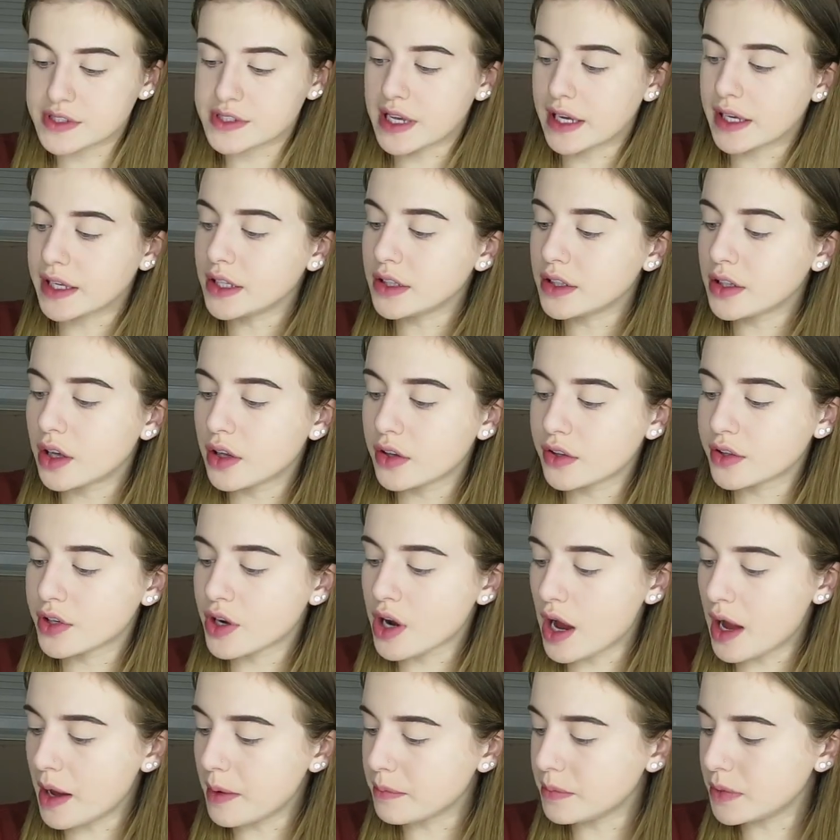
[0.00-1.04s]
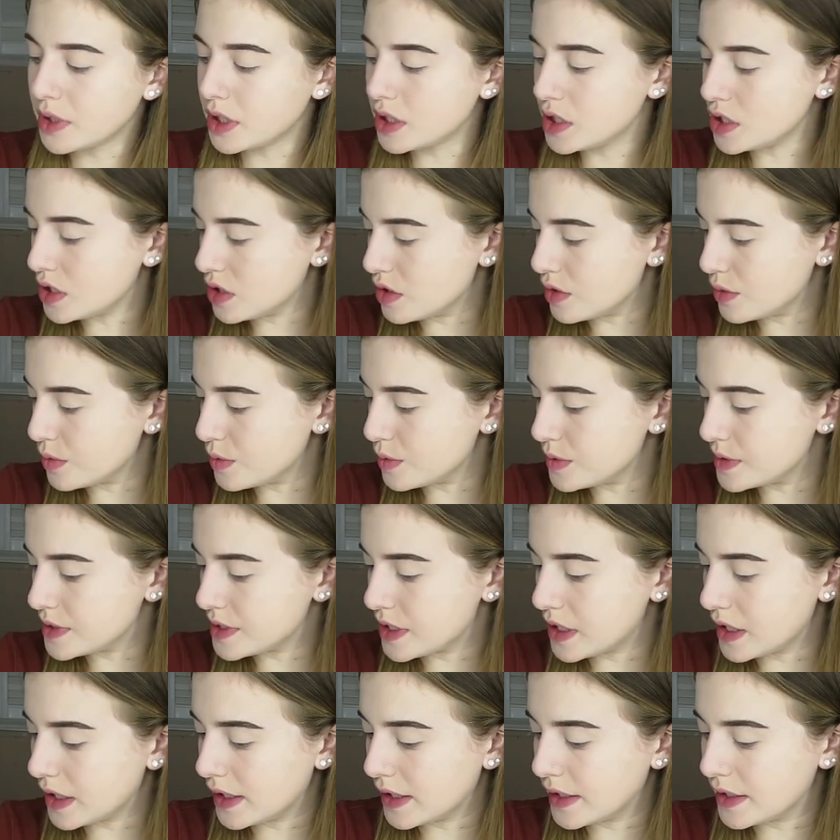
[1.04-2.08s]
The second color I'm going to
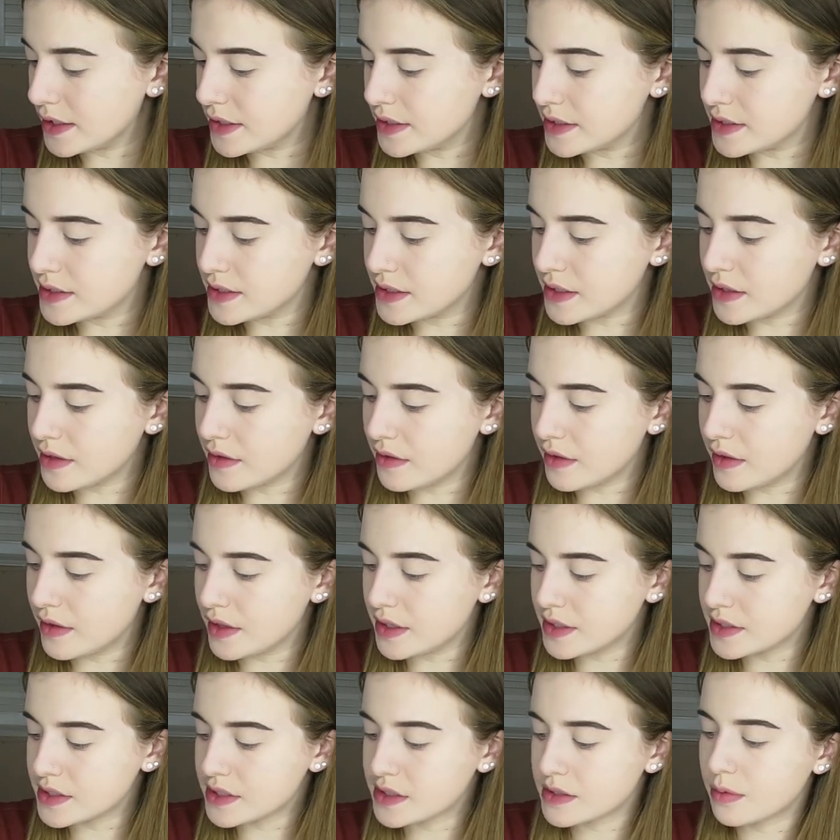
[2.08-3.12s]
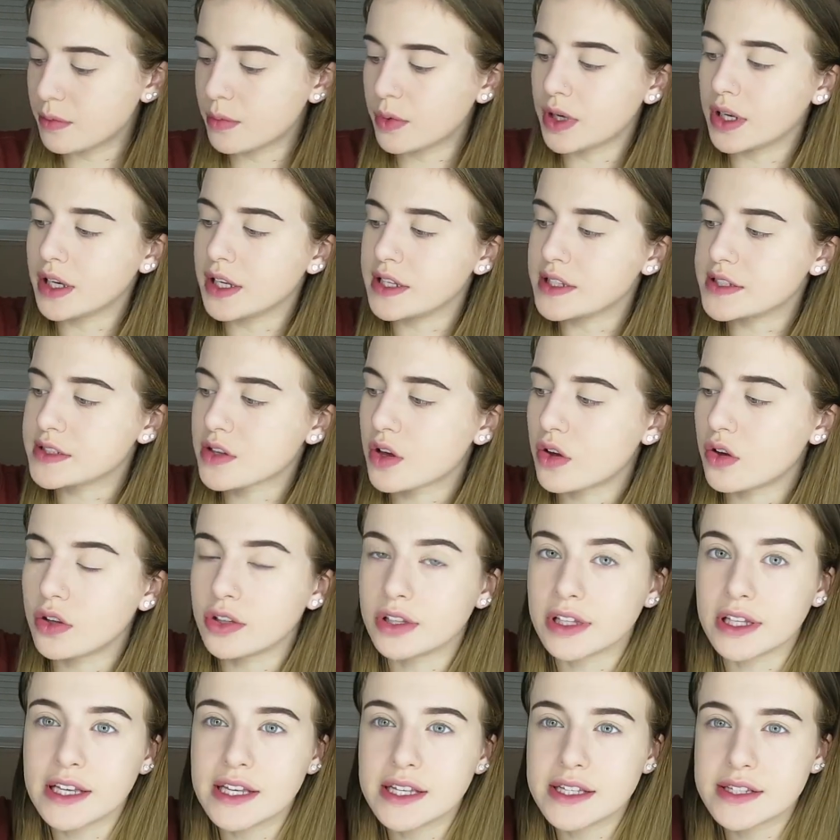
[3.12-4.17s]
use is this one. It's
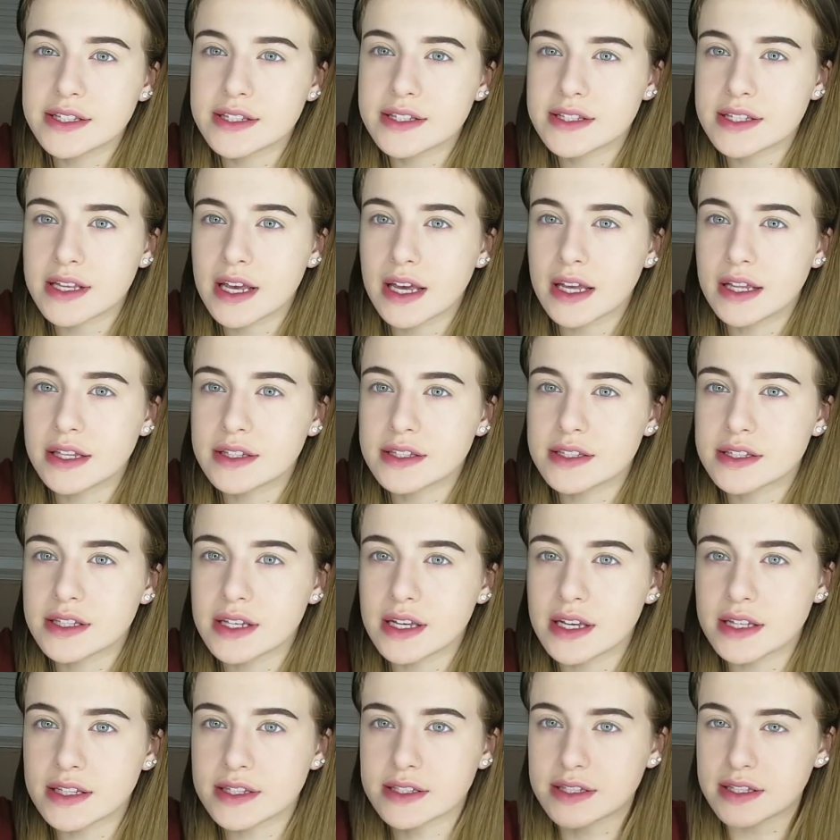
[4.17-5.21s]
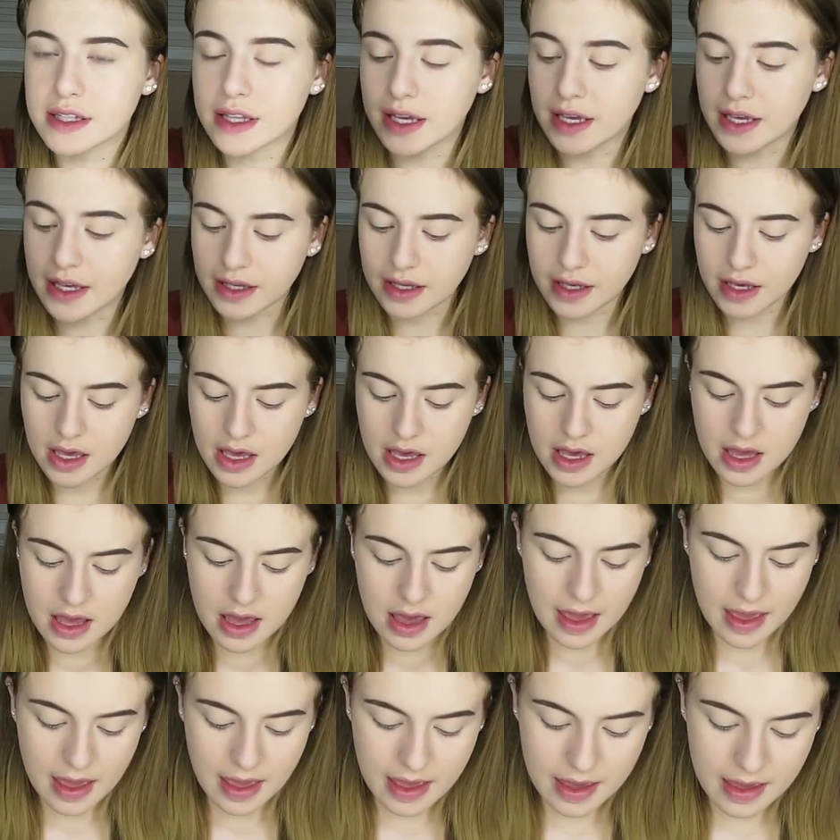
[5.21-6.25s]
called Incense. It's like
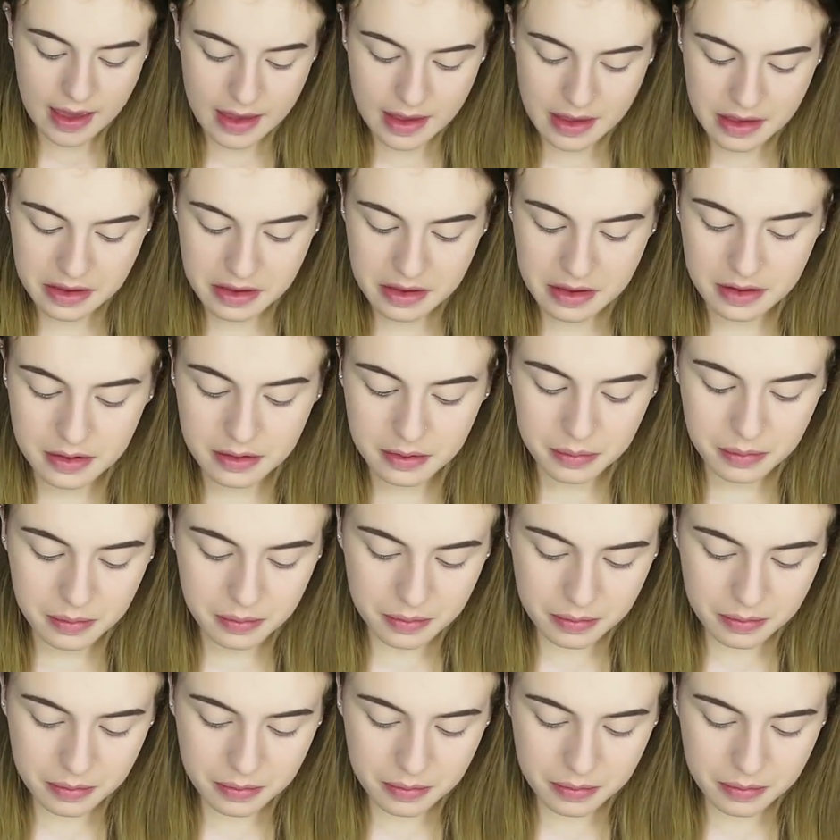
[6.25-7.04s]
a